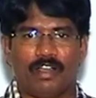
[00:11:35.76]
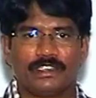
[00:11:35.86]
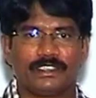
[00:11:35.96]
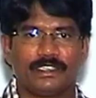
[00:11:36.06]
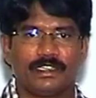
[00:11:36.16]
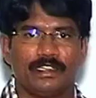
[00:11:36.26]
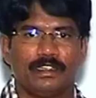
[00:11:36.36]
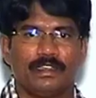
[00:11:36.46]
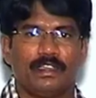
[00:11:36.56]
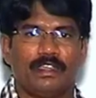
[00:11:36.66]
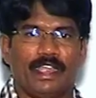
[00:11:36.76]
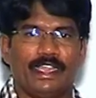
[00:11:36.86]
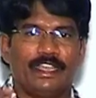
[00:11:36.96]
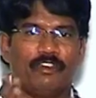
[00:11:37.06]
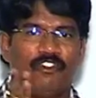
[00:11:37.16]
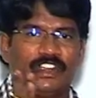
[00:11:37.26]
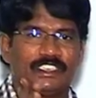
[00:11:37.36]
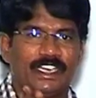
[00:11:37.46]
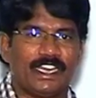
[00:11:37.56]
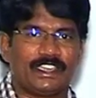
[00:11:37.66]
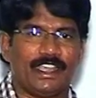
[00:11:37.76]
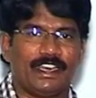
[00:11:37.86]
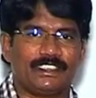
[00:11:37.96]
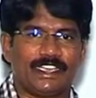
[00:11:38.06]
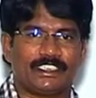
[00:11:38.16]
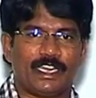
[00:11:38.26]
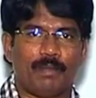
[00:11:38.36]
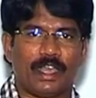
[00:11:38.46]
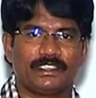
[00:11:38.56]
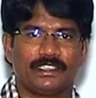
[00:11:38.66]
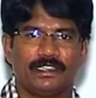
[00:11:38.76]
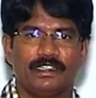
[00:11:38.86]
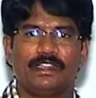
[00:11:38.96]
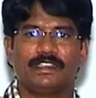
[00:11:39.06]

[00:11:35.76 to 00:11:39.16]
Because in the first year theory 60 marks,